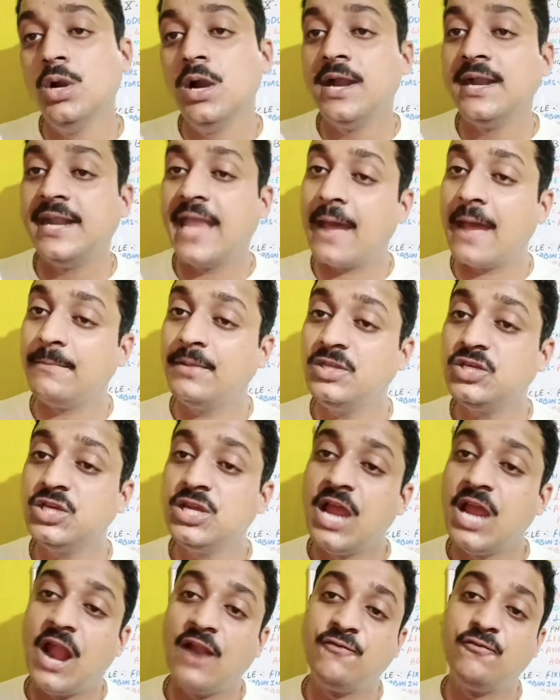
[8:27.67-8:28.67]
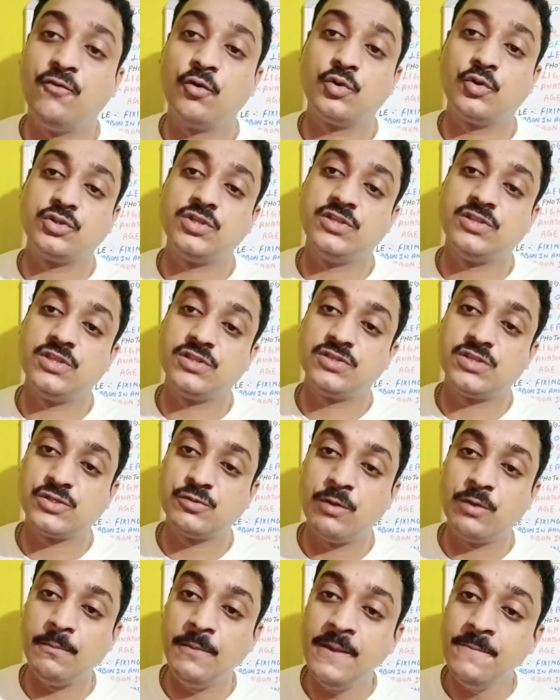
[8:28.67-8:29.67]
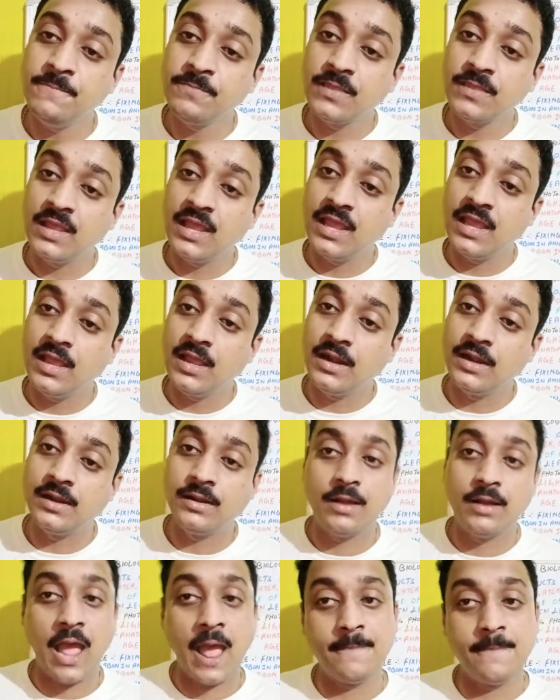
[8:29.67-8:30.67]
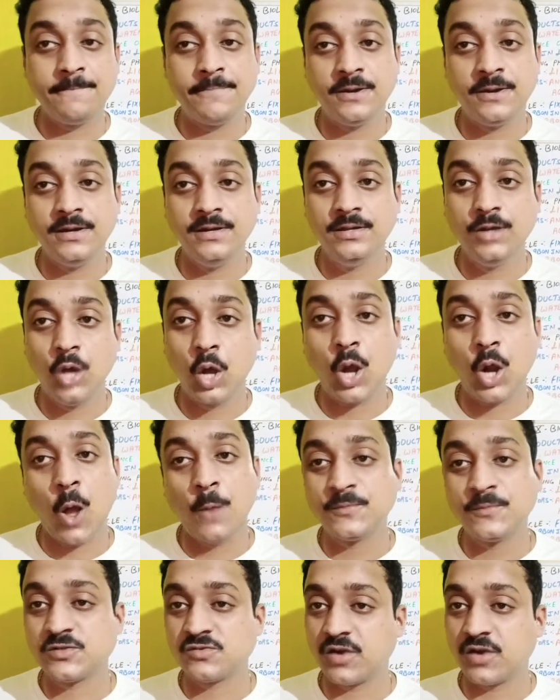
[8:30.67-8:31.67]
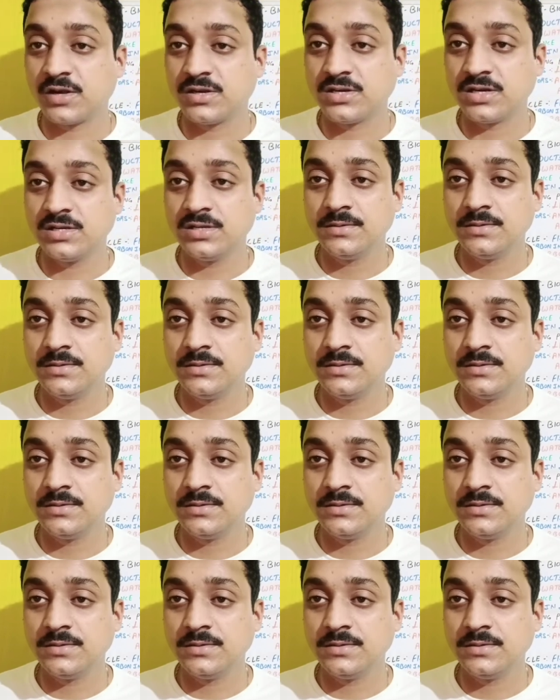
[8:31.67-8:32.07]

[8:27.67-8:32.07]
damage and photosynthesis will be hampered or obstructed.